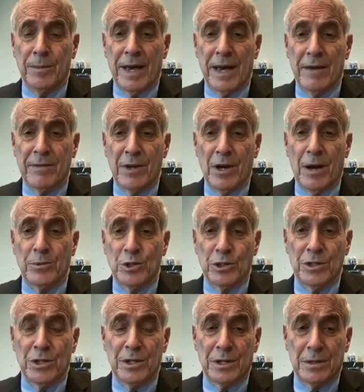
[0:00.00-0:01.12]
may have the
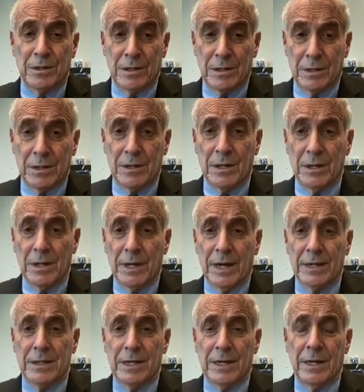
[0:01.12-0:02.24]
option to
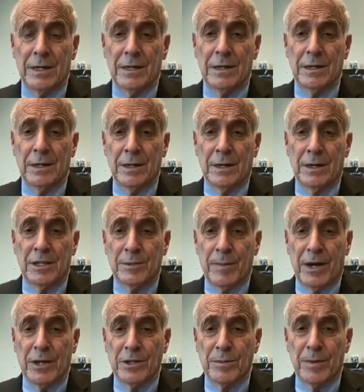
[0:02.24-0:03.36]
collect a
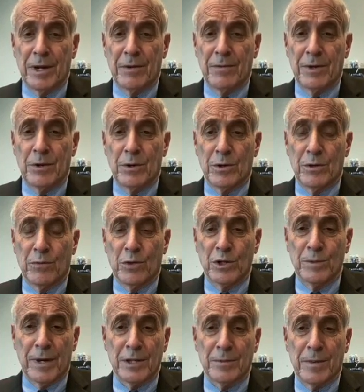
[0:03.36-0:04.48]
spouse benefit or
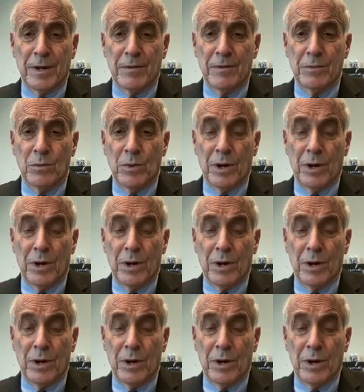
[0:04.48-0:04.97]
divorce spouse benefit.